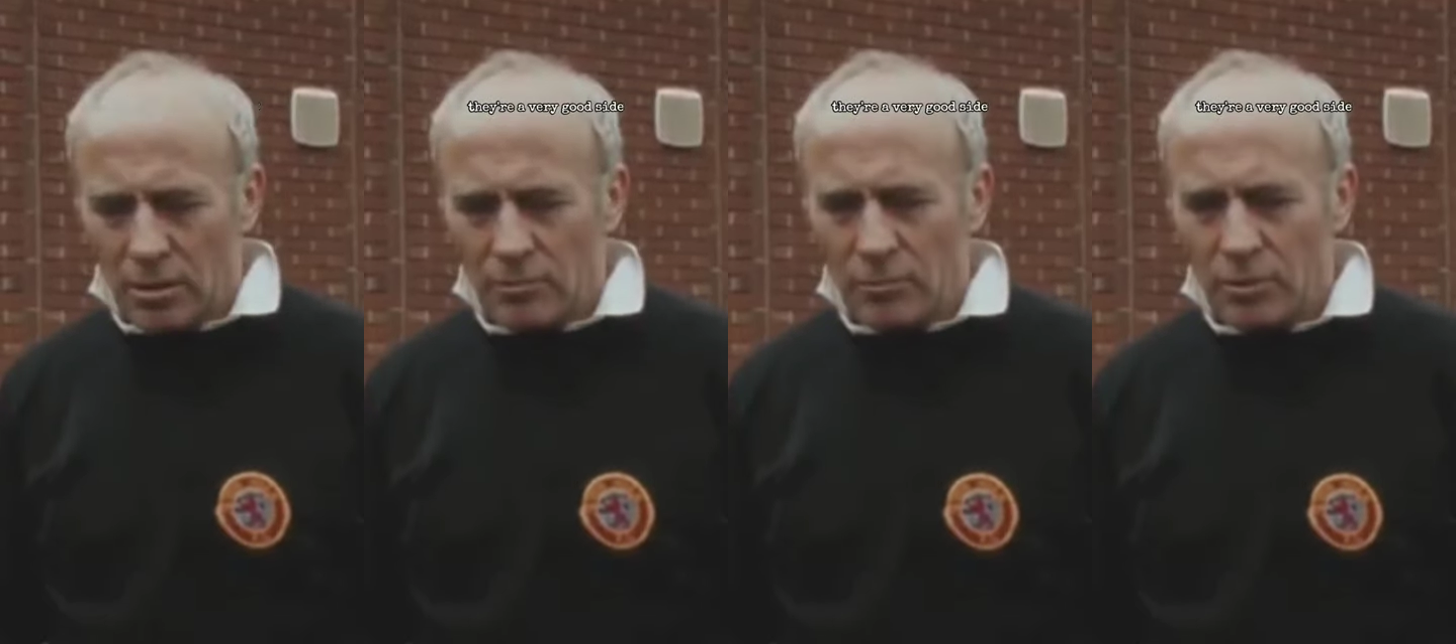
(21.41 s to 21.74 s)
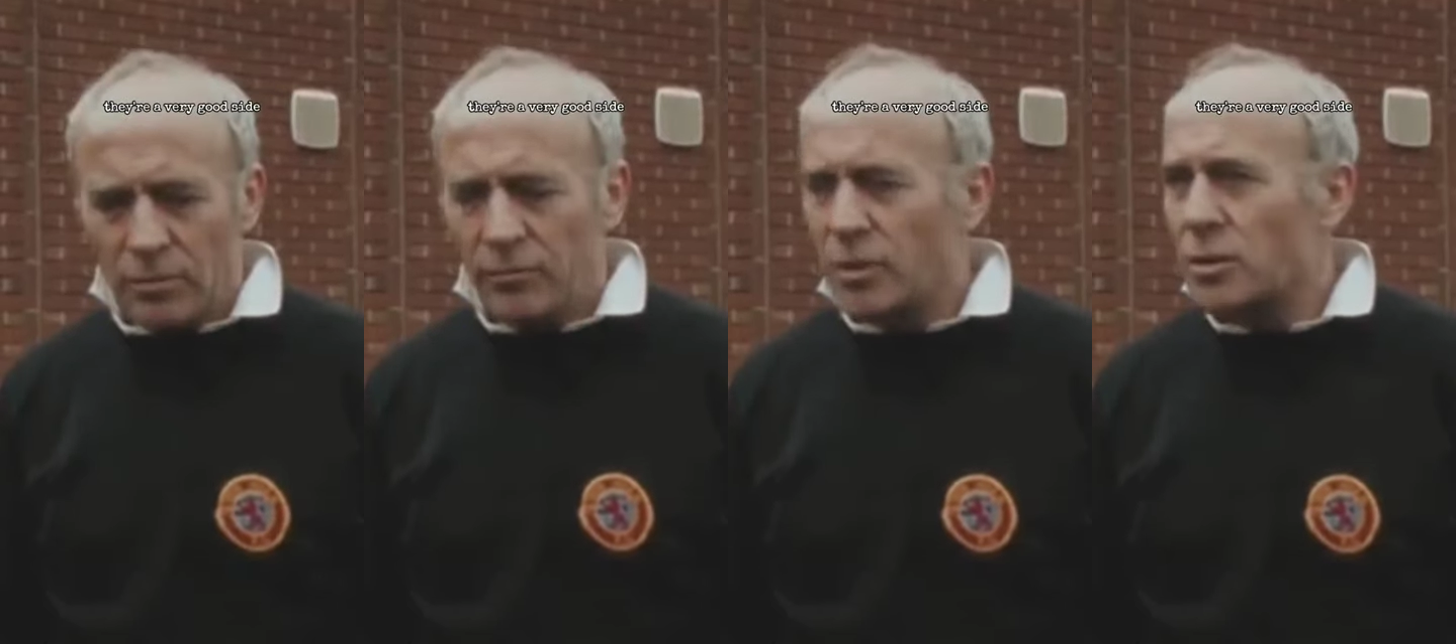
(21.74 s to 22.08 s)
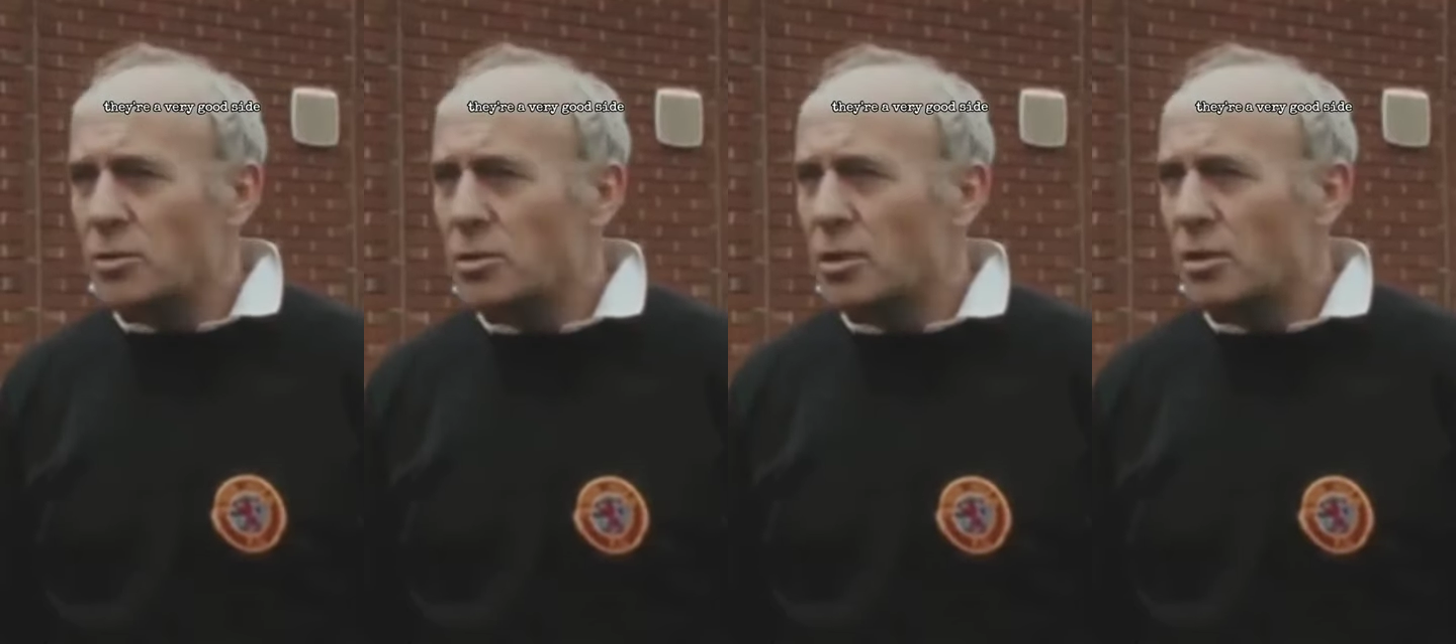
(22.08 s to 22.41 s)
Um, they're a
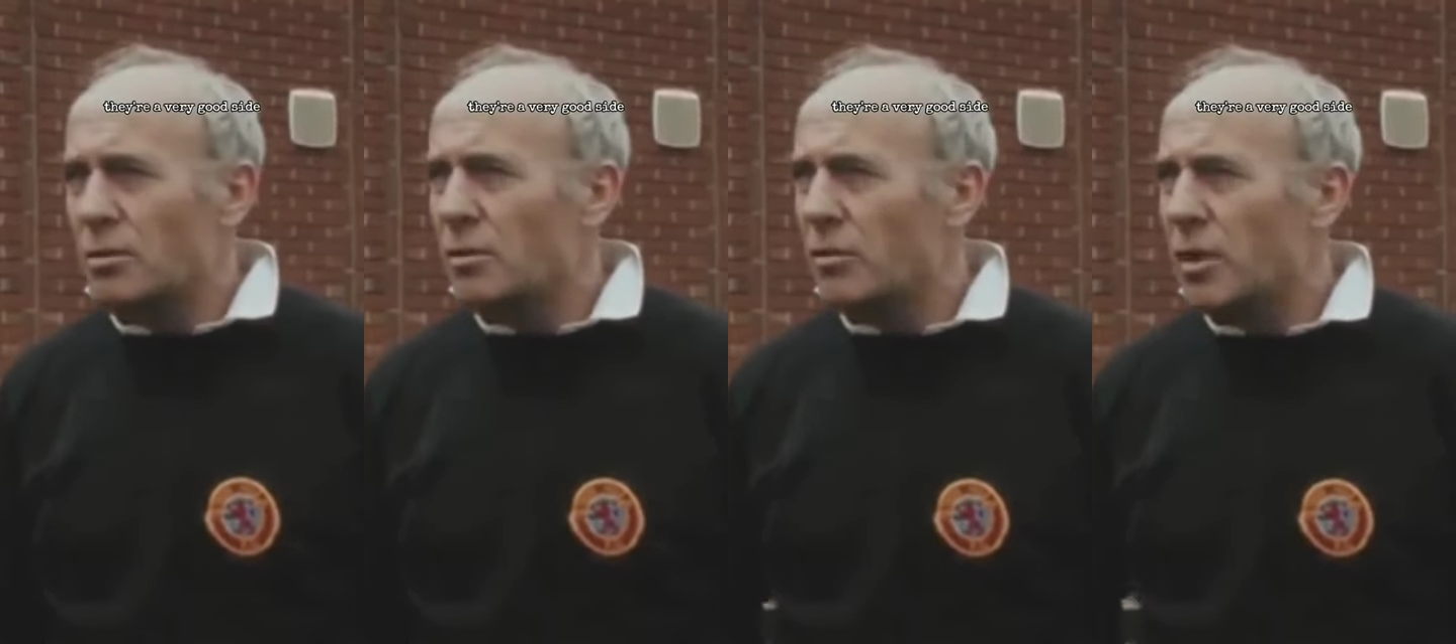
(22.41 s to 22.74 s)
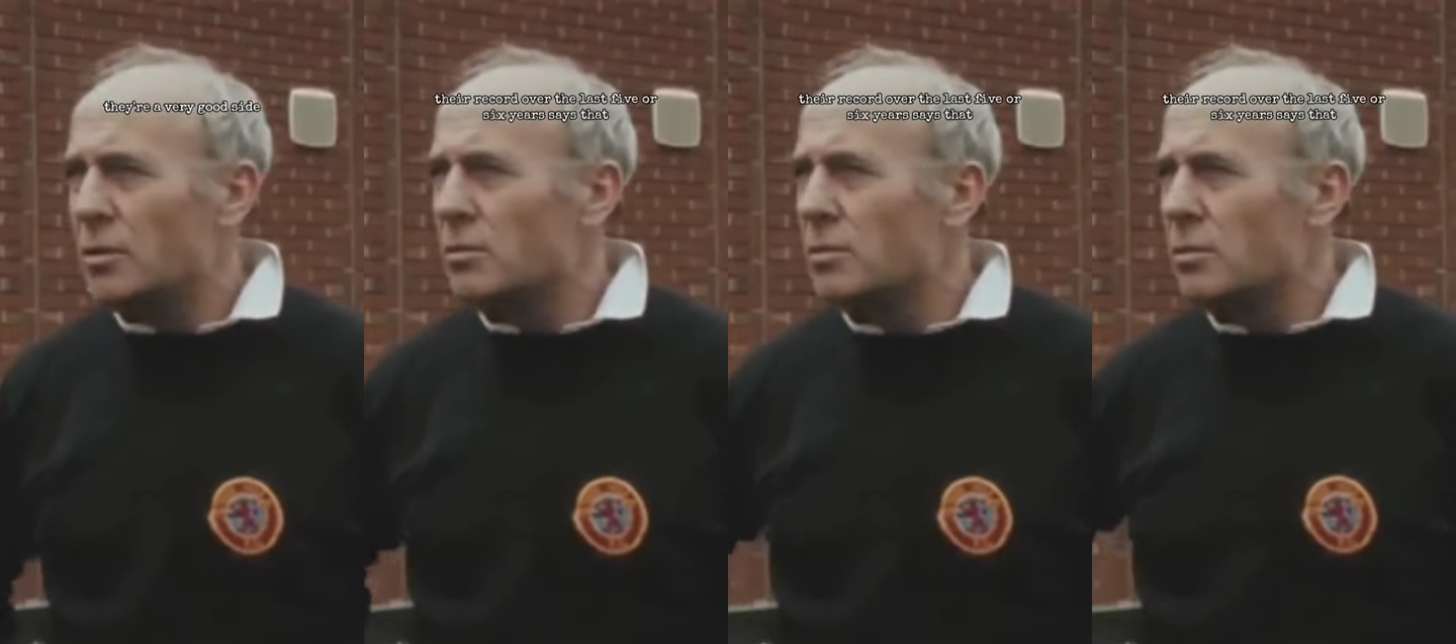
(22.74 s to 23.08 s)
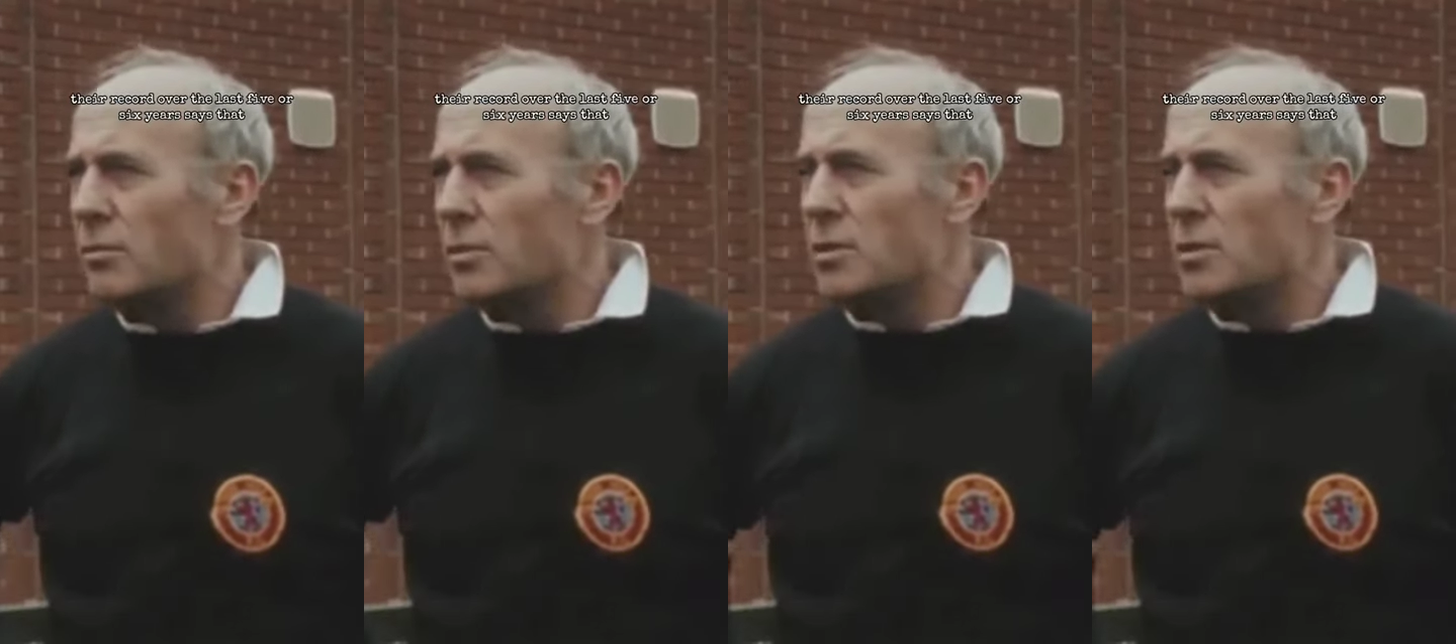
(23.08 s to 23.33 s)
very good side. The record